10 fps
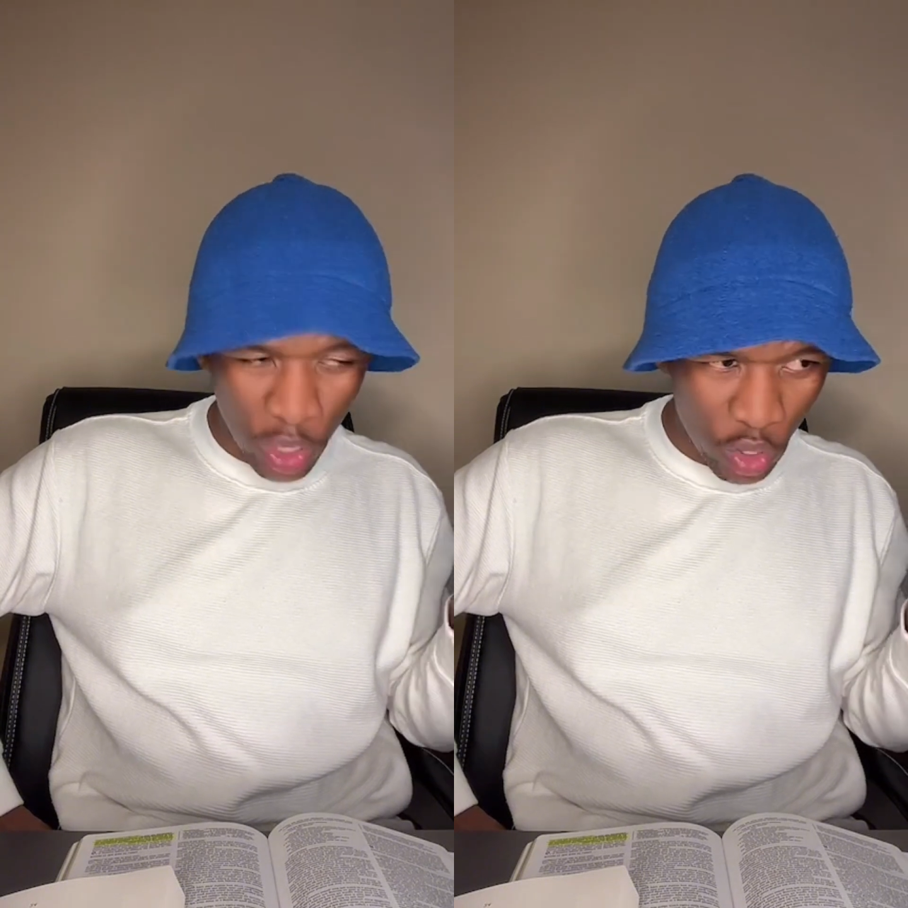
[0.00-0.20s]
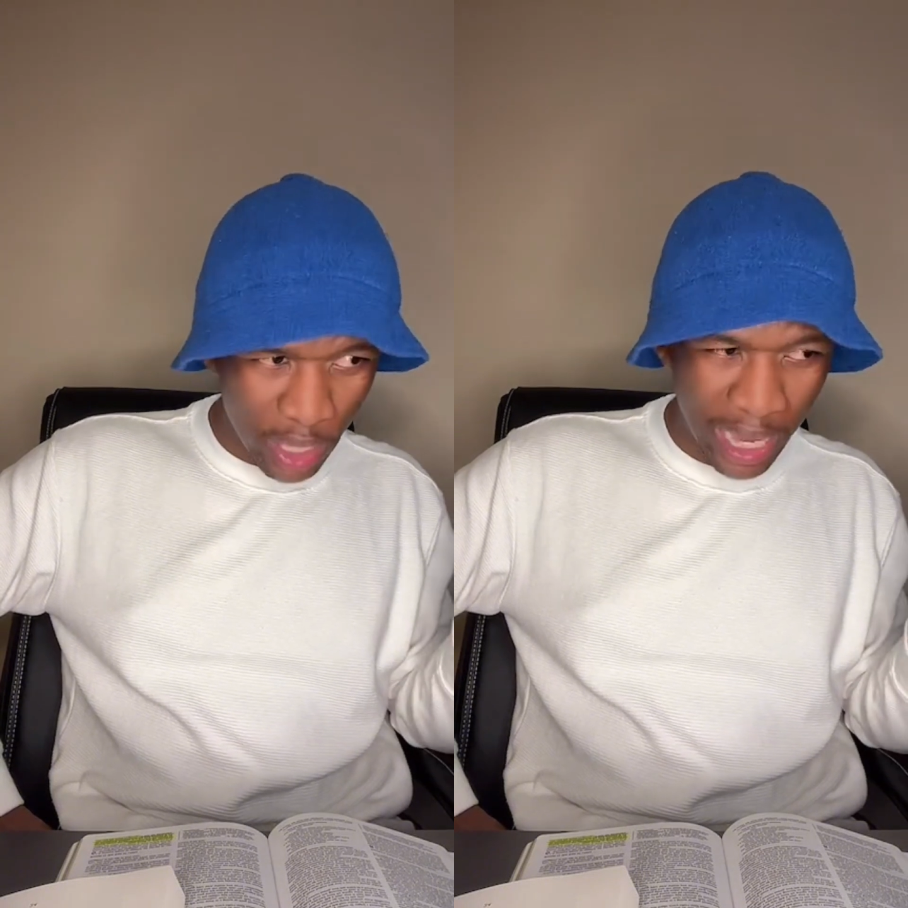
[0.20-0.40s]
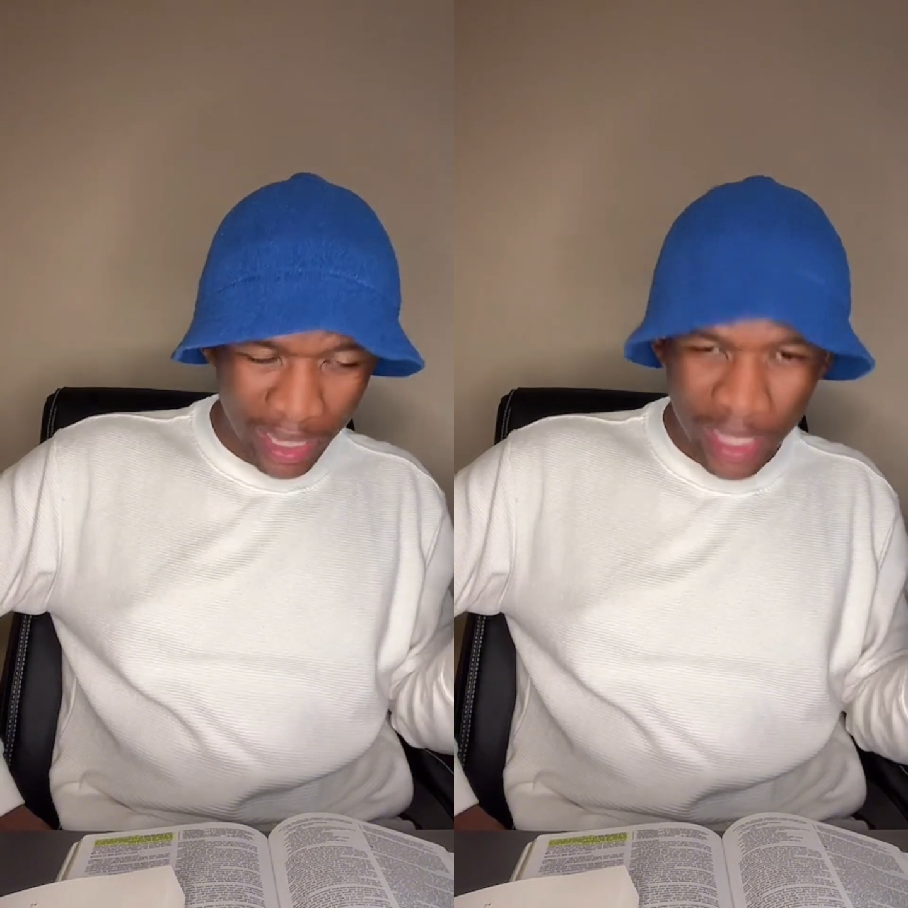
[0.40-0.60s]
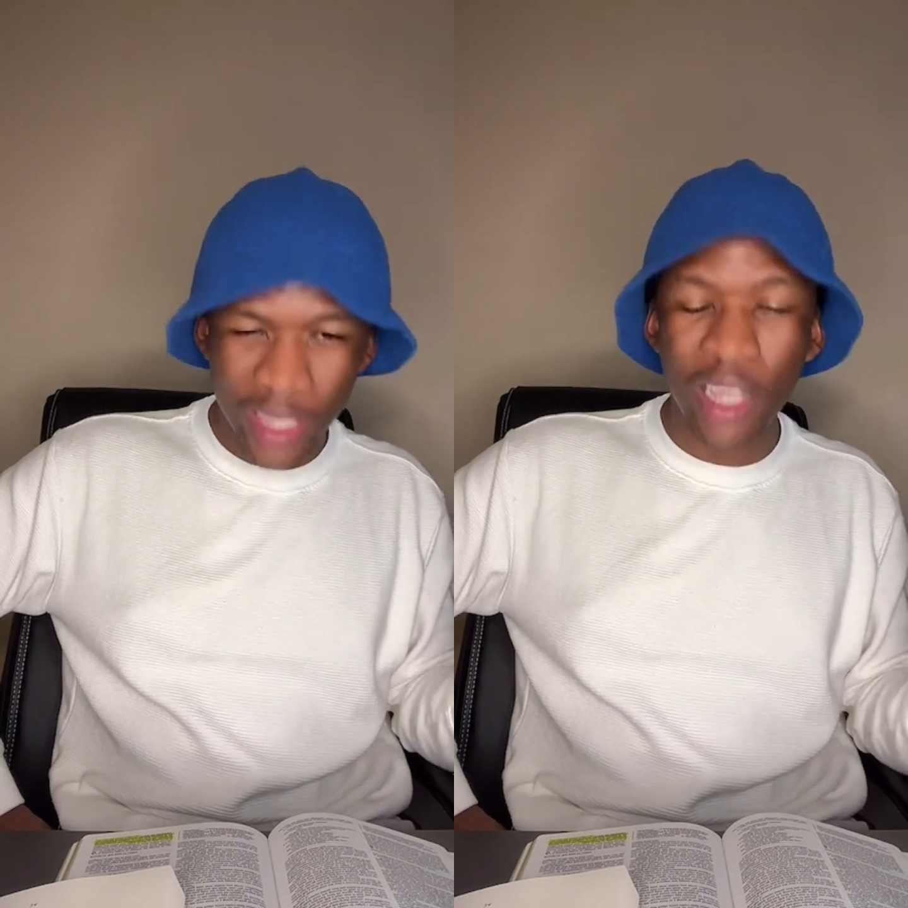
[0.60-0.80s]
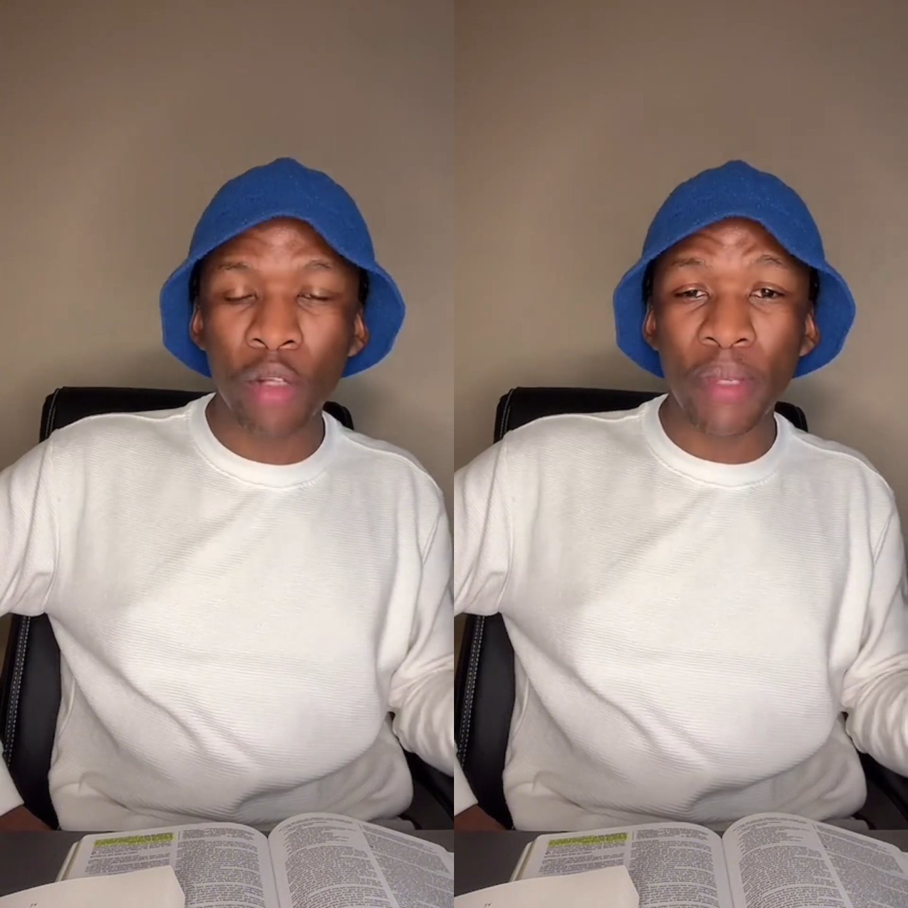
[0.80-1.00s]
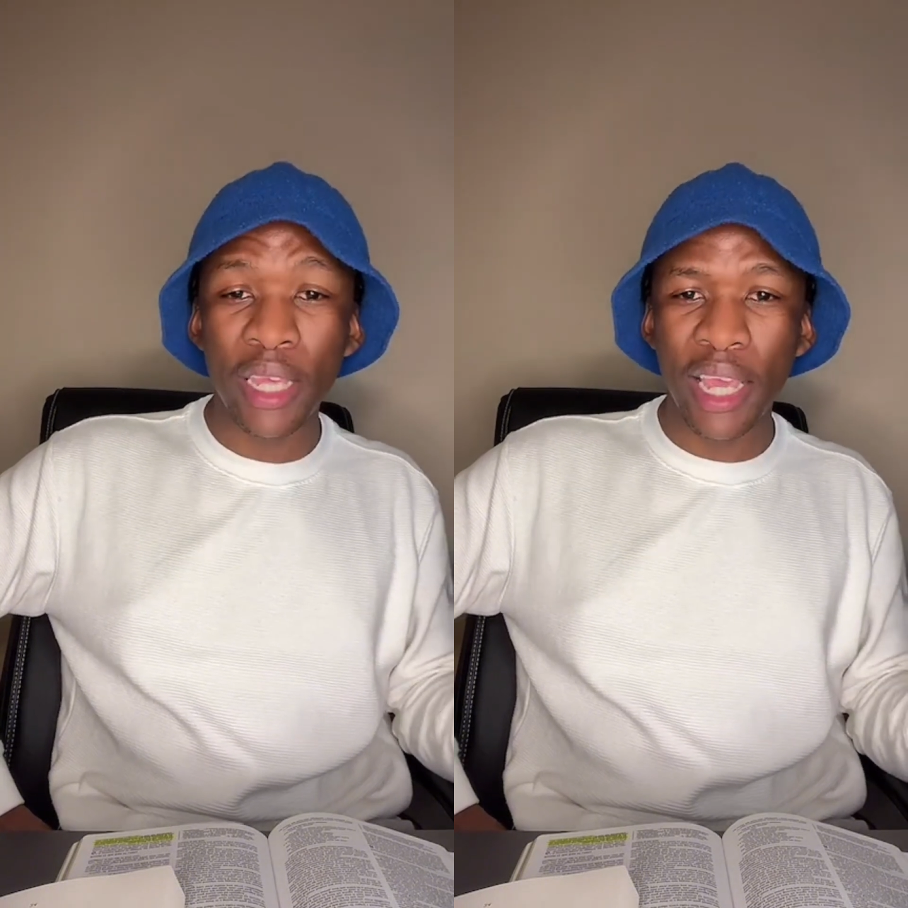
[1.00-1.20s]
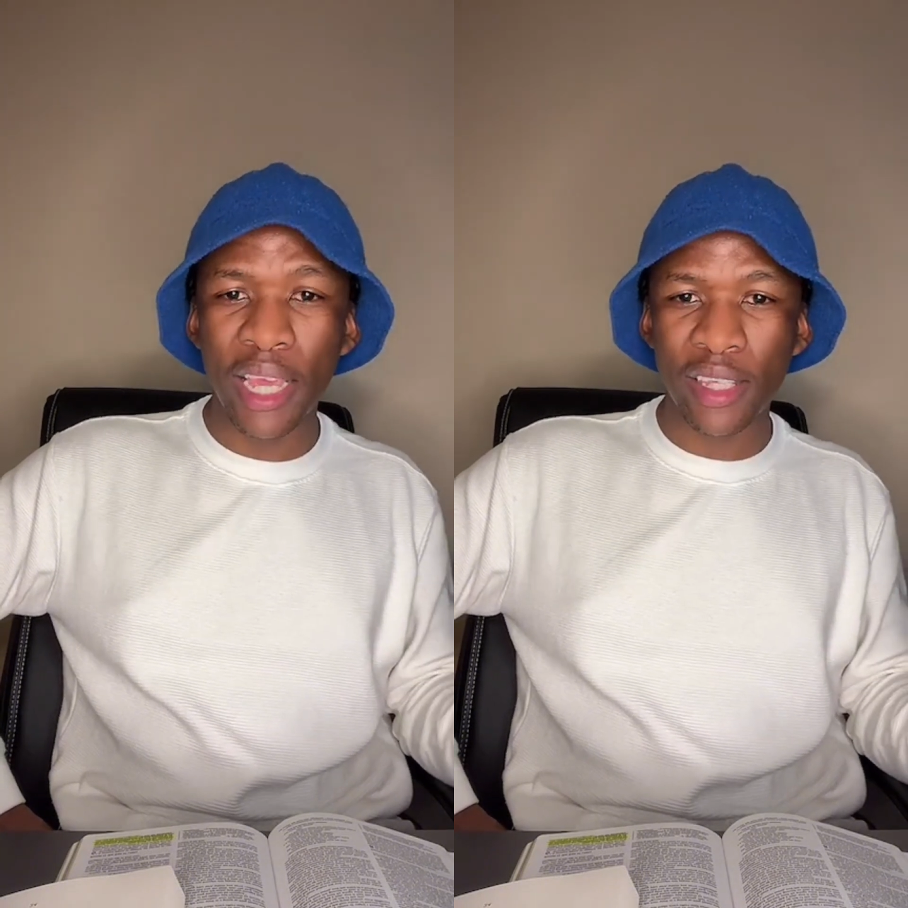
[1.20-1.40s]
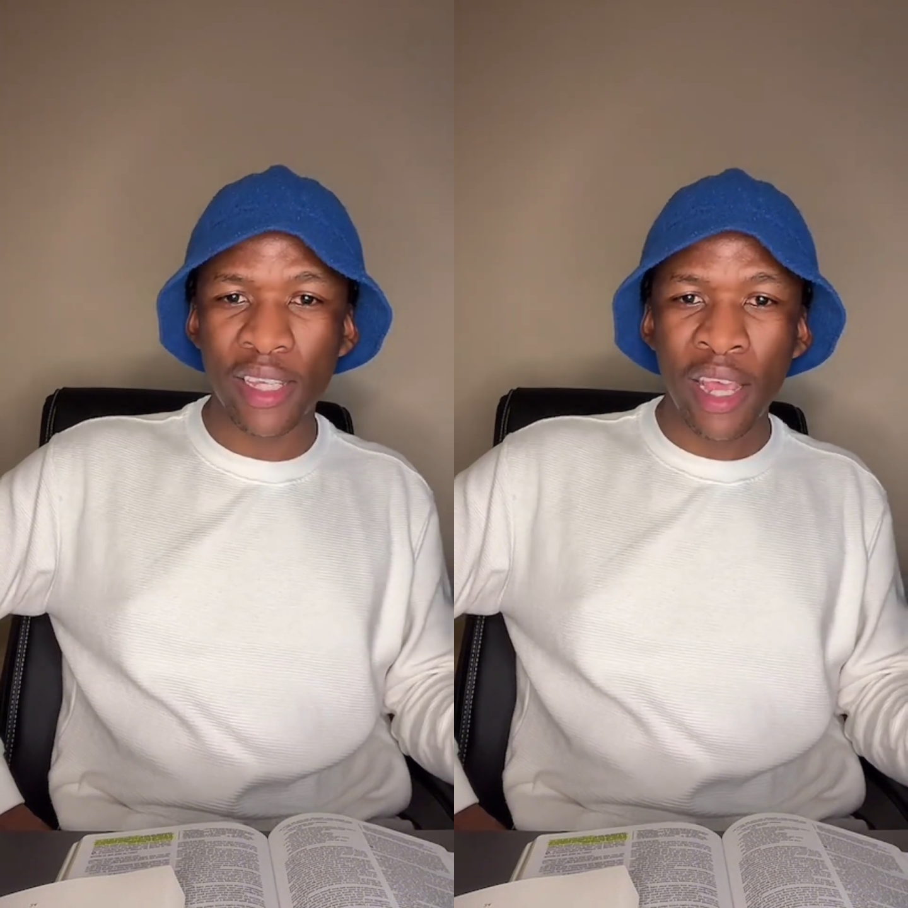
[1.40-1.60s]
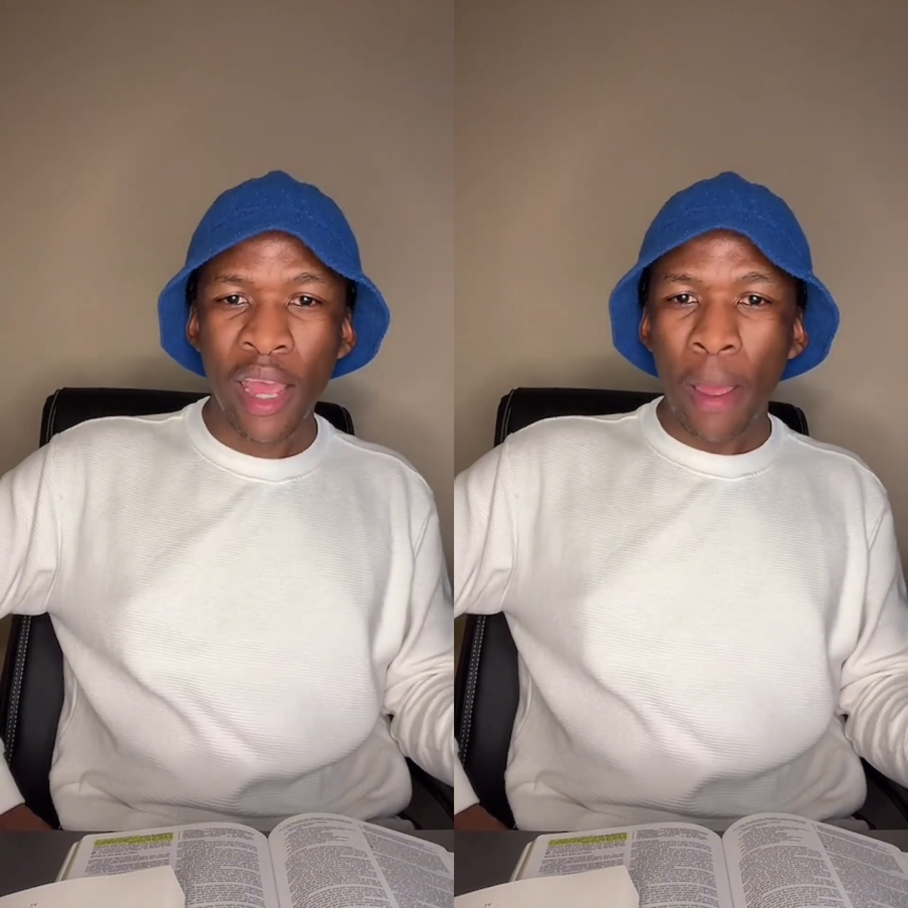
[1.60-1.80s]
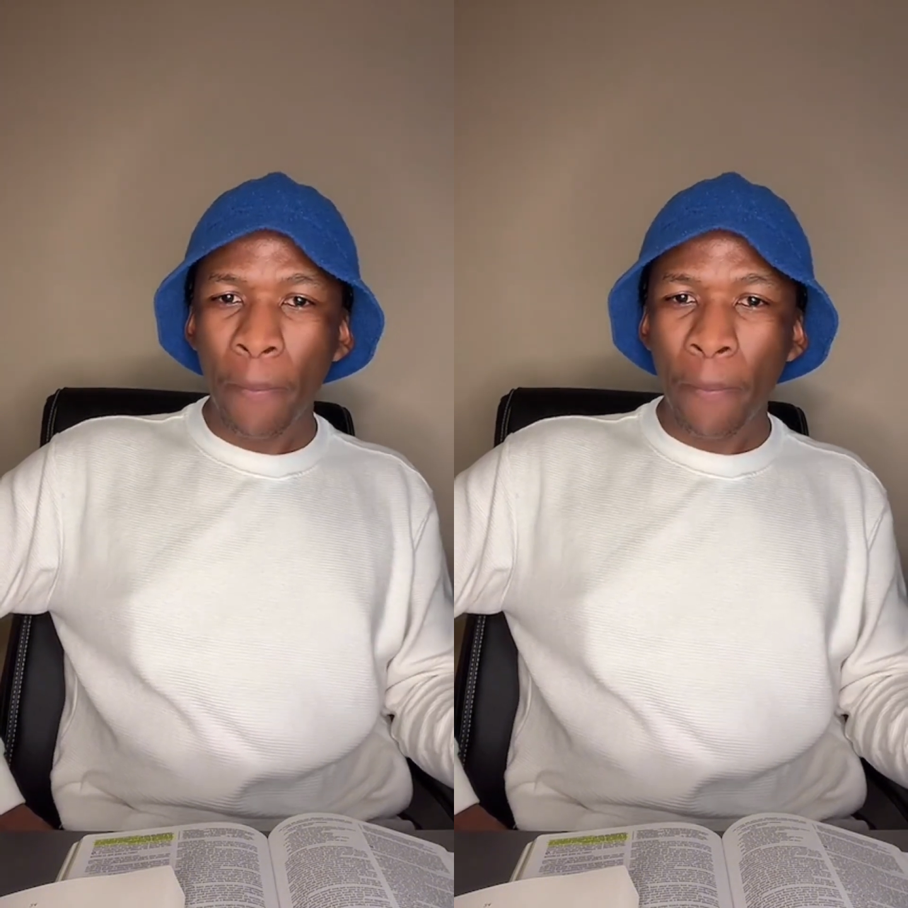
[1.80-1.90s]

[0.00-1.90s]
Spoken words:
It can still be it,